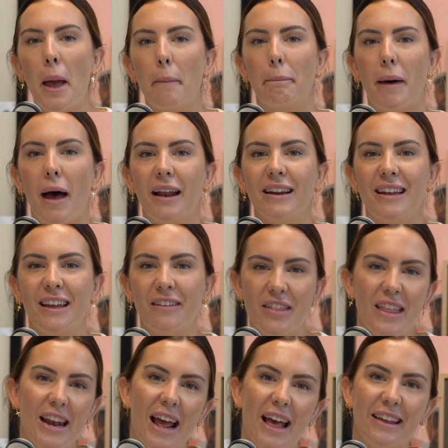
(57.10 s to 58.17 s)
But given
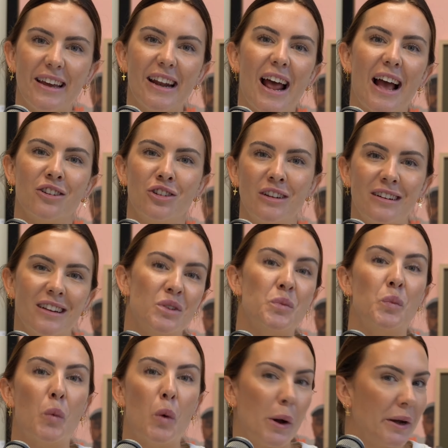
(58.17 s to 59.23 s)
that Elliot actually
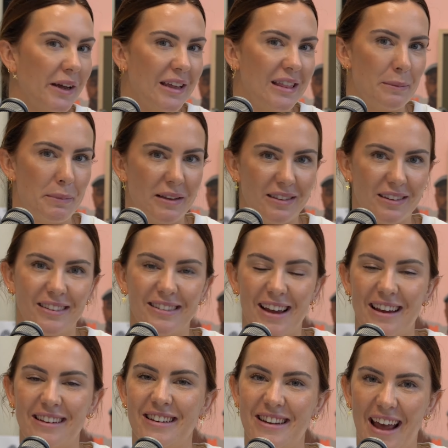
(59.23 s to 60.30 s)
doesn't work in the business
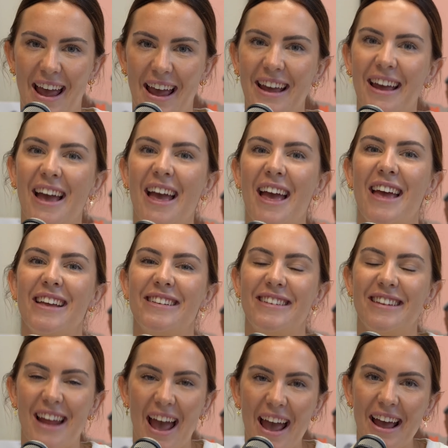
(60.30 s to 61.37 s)
day to day,
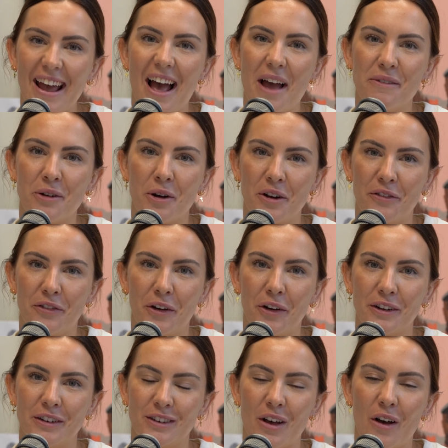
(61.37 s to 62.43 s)
today I'm going to
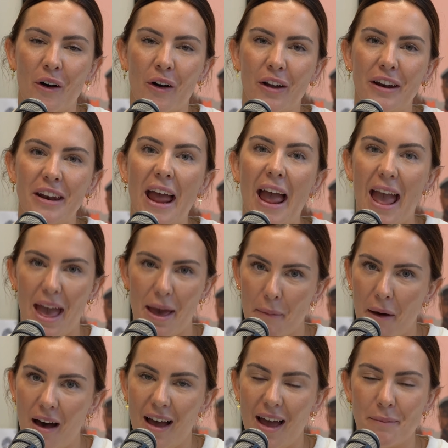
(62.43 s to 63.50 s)
focus on
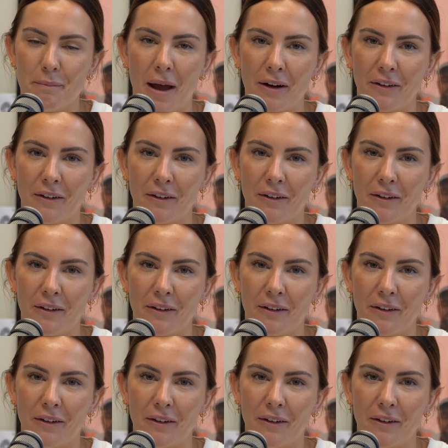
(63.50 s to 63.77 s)
Emma and my